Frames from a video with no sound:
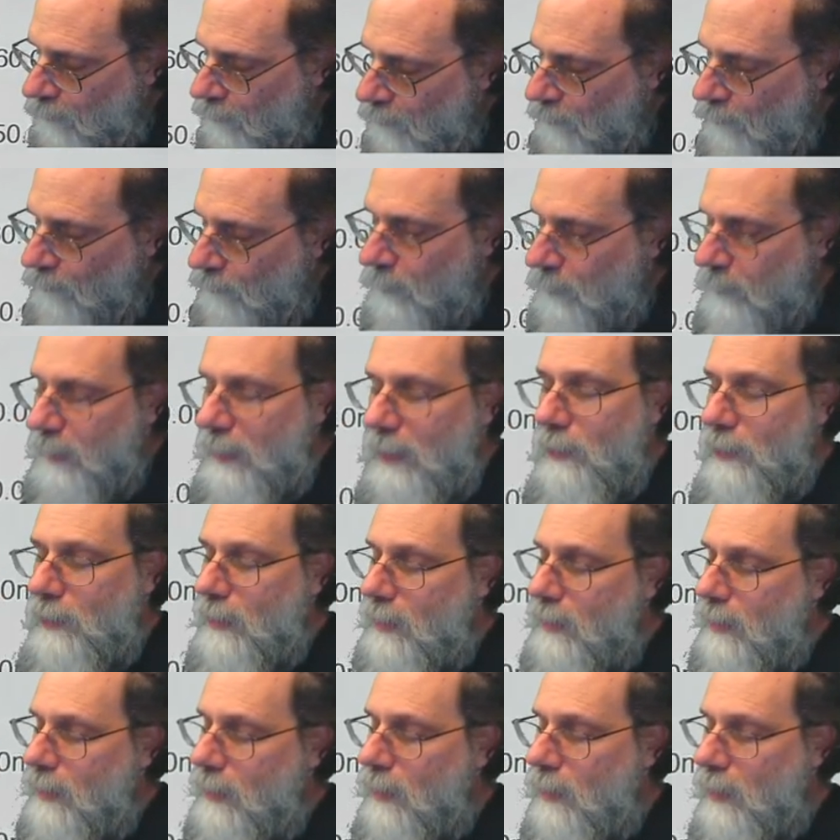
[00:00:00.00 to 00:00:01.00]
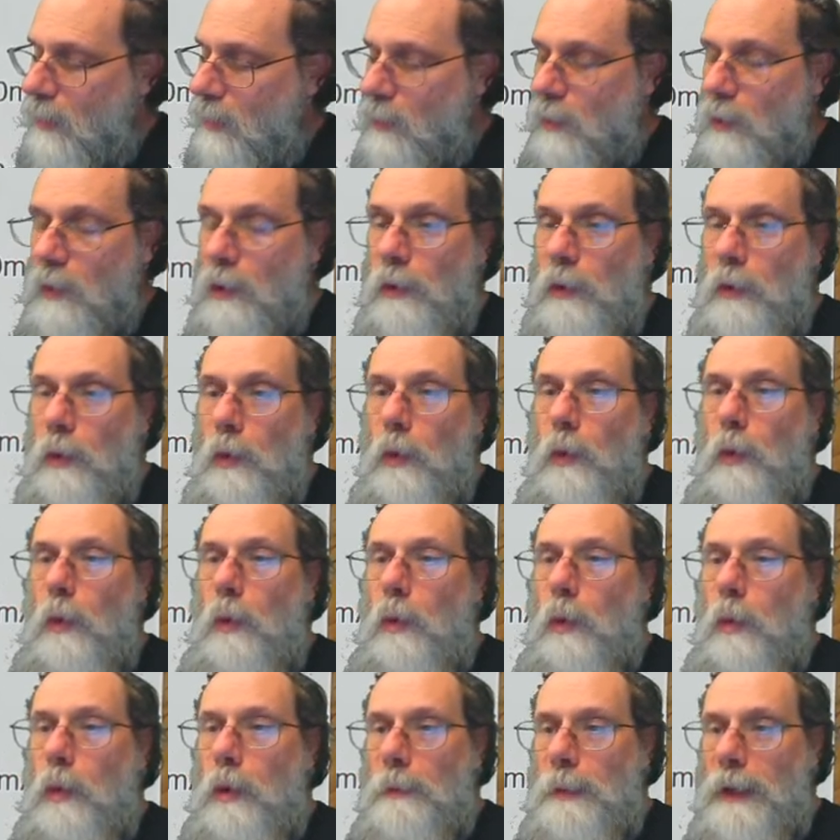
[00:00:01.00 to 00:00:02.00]
from here to here,
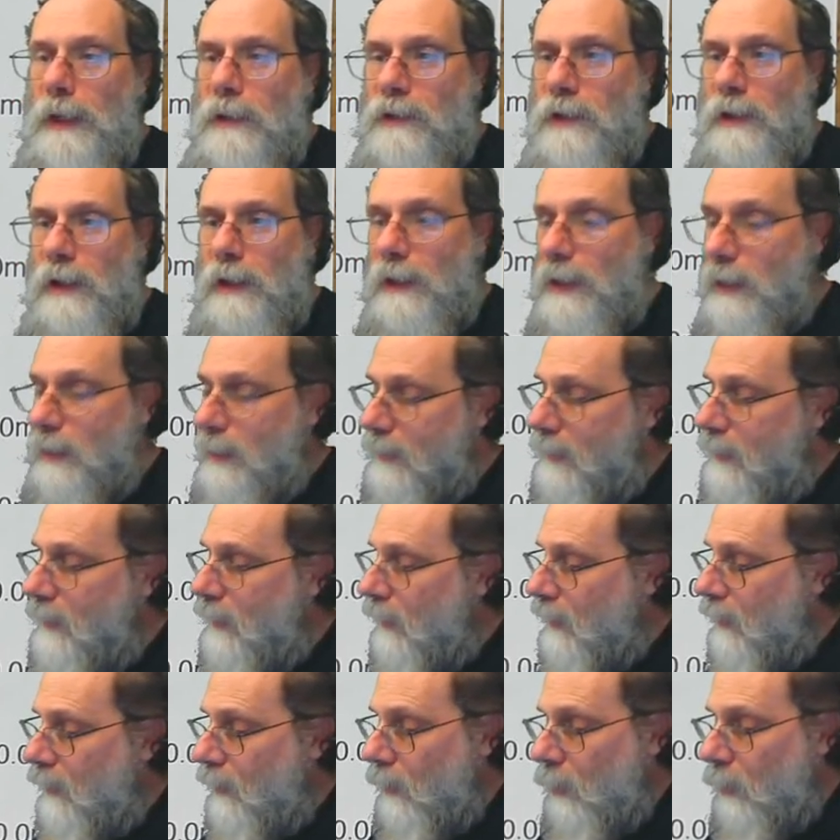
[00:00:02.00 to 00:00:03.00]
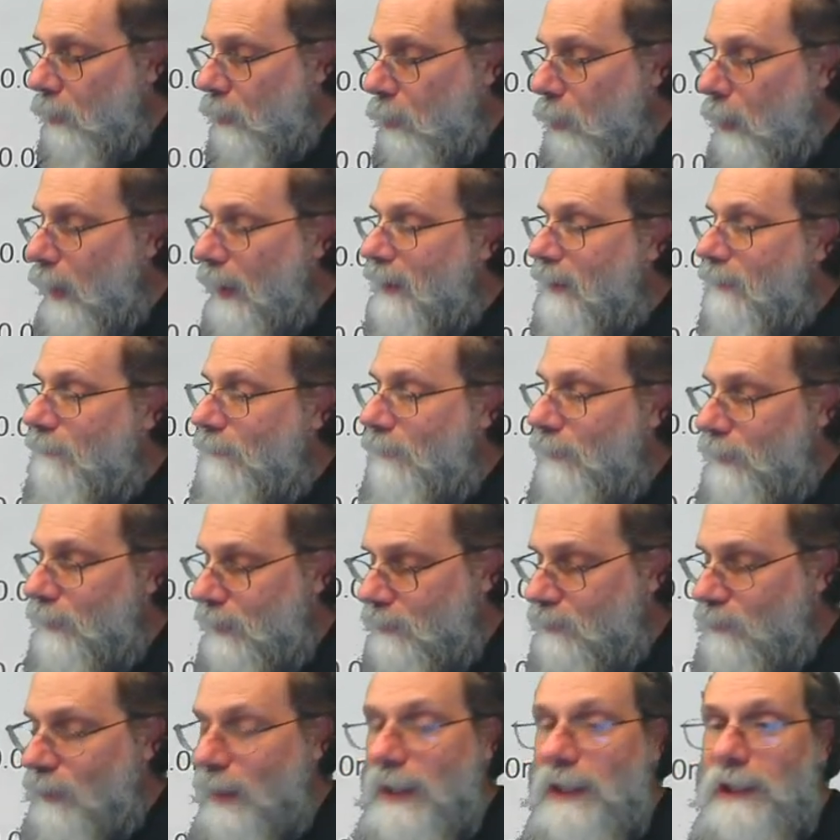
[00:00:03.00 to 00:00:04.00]
we're basically waiting for
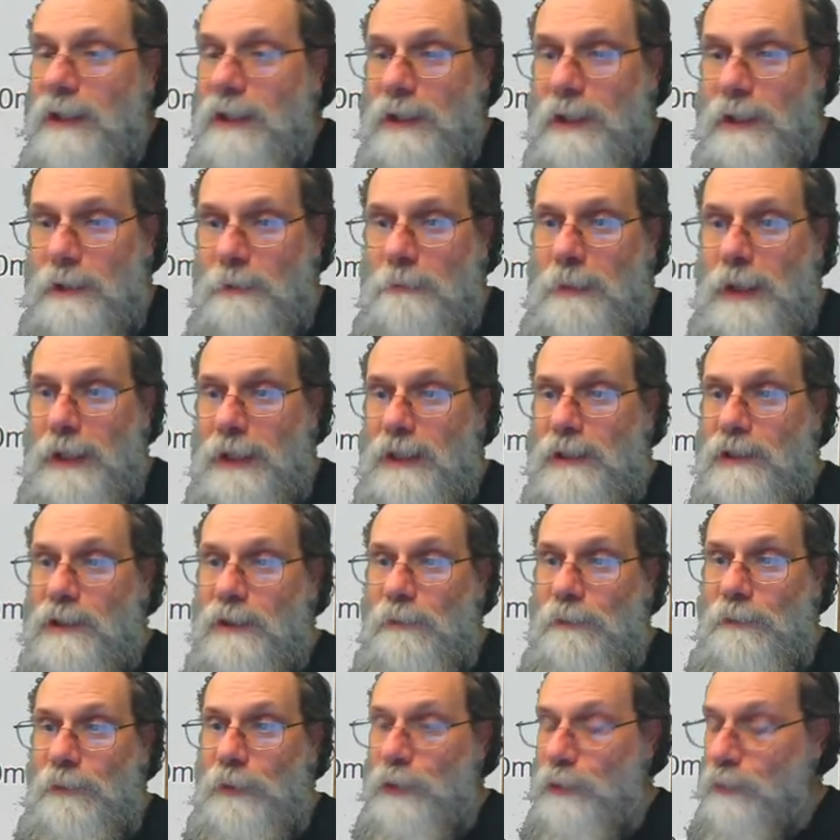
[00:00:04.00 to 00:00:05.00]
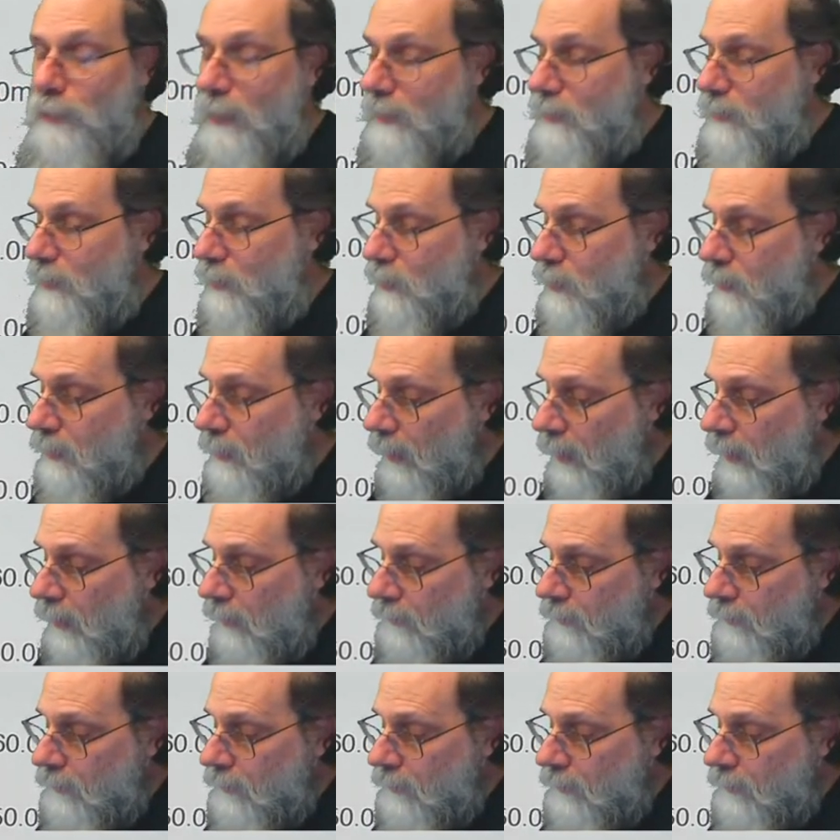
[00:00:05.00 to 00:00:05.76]
the drain to make its full transition.